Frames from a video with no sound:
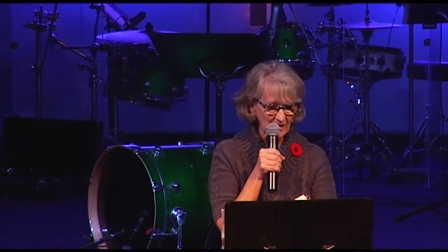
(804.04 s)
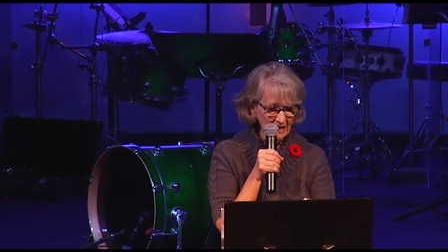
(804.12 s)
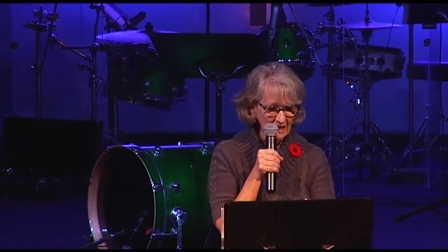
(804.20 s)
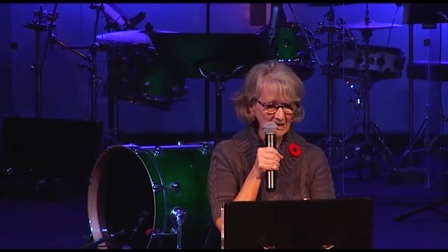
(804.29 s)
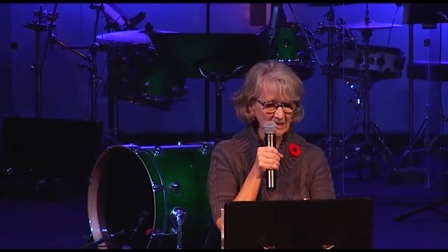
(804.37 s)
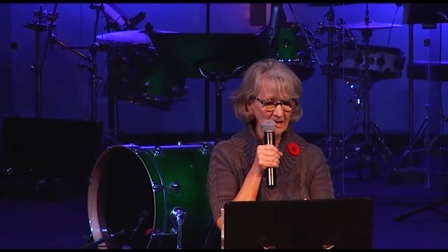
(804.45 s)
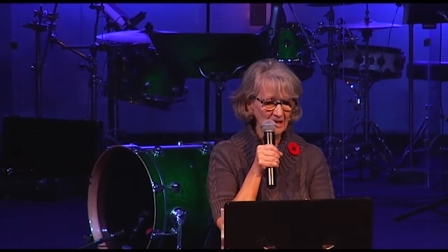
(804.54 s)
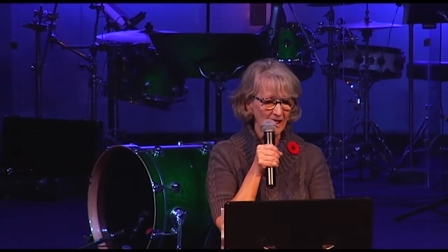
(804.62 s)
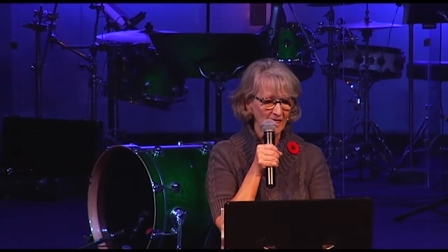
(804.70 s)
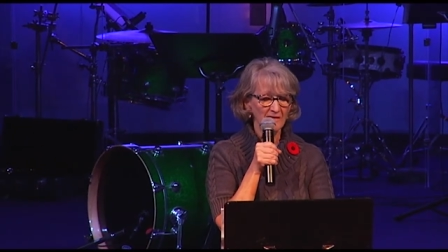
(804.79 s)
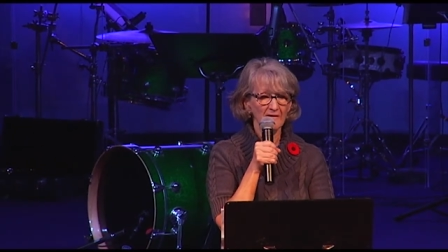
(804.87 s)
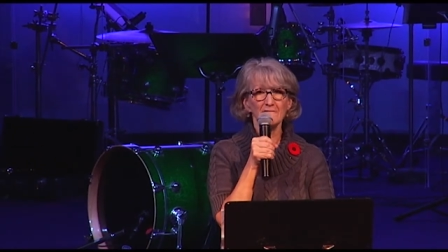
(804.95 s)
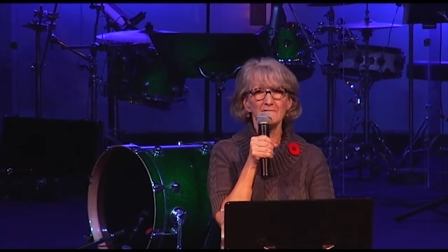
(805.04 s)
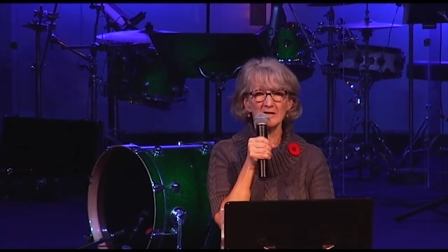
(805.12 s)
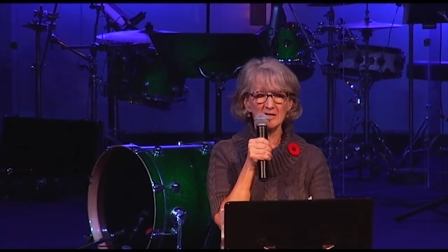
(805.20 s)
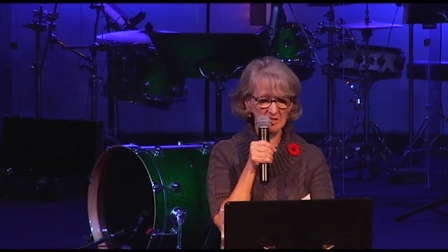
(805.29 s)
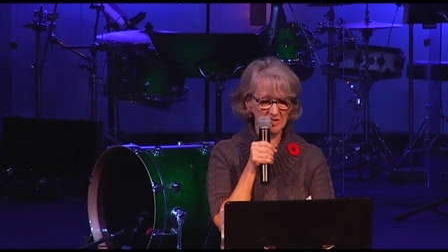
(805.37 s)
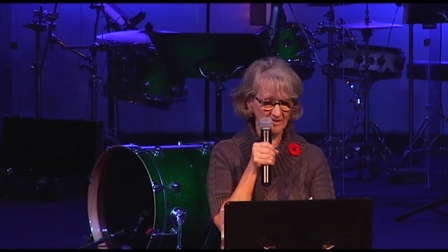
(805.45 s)
in the
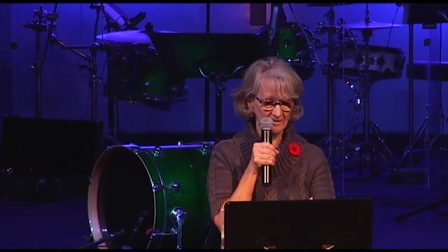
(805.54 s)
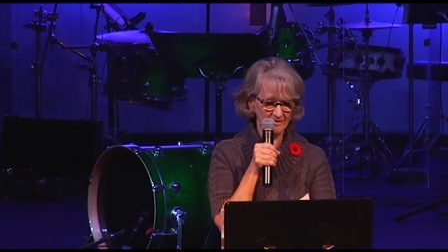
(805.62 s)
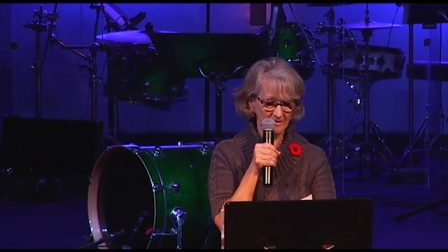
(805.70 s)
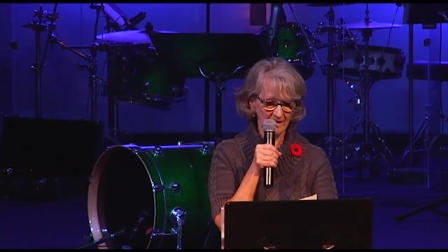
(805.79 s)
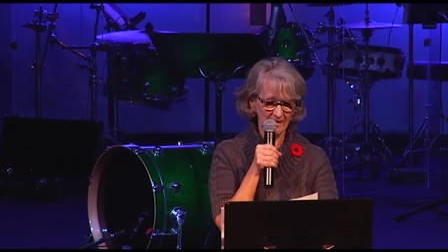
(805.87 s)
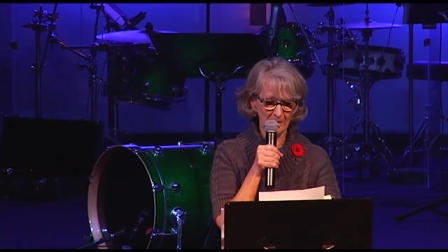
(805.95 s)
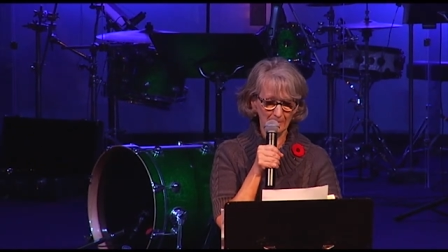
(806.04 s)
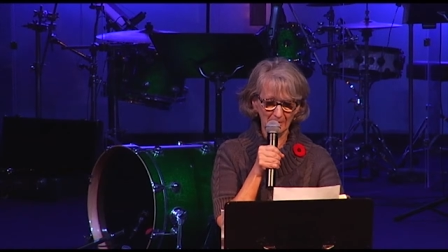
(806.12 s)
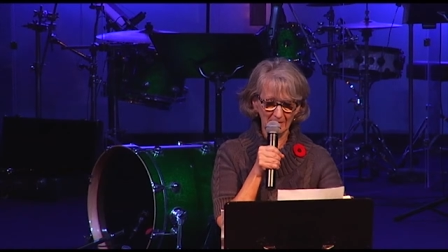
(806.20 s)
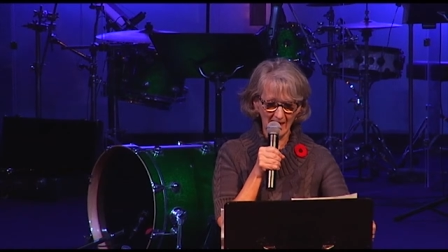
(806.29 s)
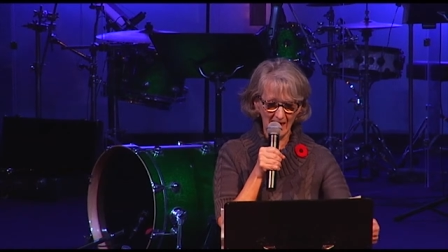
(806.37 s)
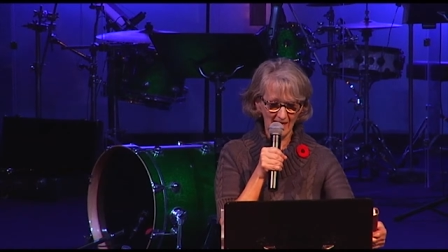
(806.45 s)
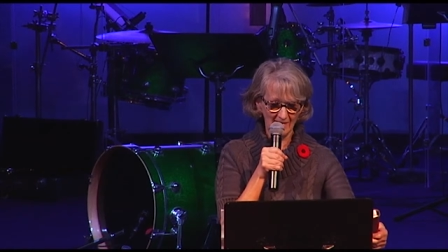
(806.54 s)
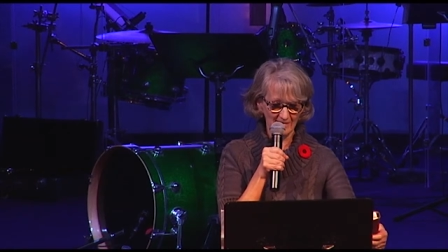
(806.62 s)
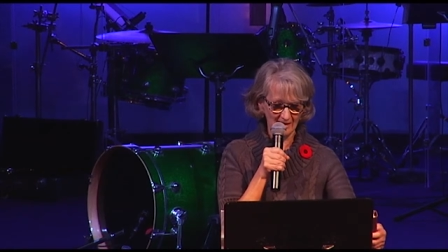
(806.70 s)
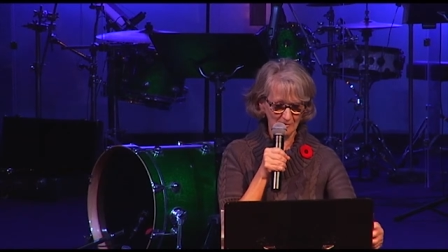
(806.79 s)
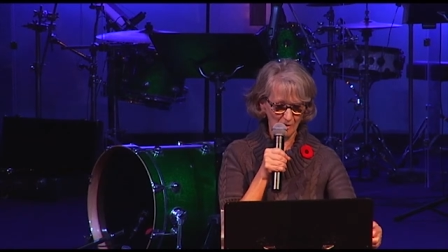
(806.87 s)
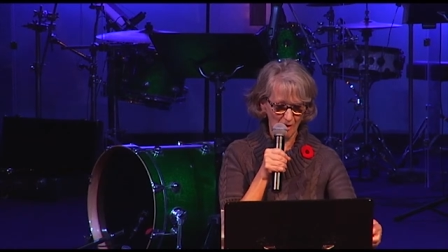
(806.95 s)
vision, in the plan
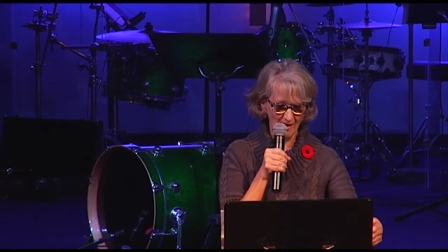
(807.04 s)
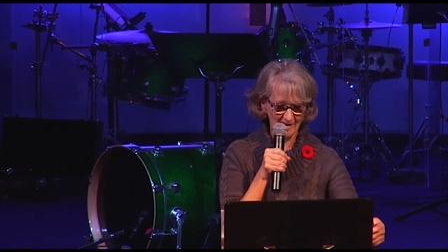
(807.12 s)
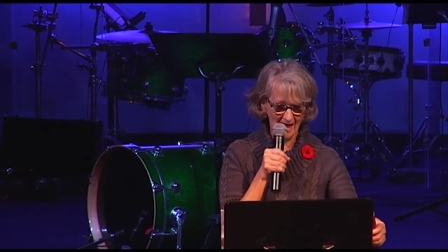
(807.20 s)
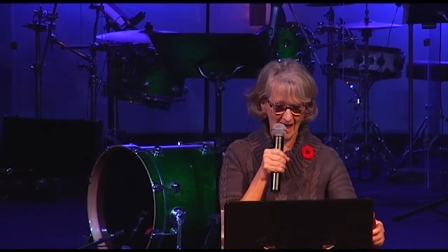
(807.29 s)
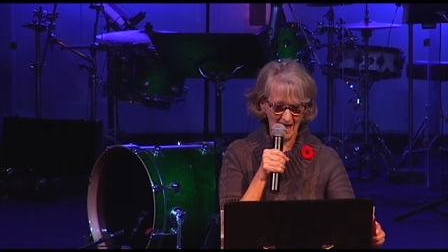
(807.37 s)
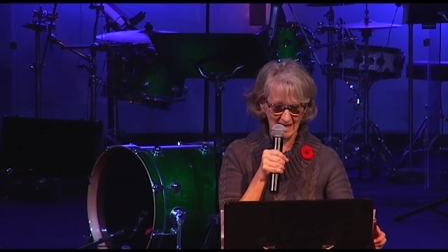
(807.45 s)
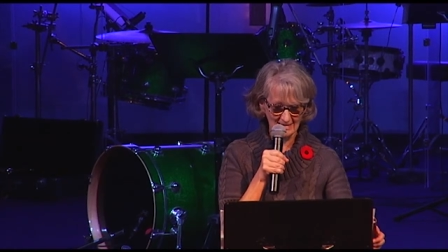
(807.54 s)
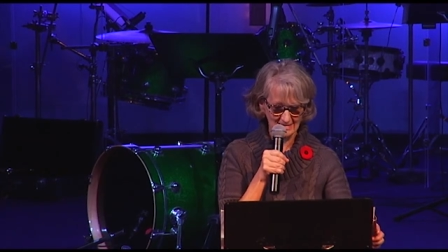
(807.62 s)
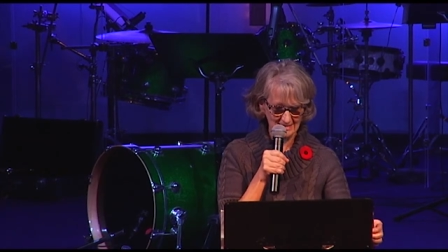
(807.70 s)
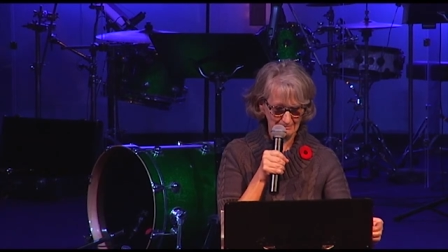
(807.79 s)
that God has.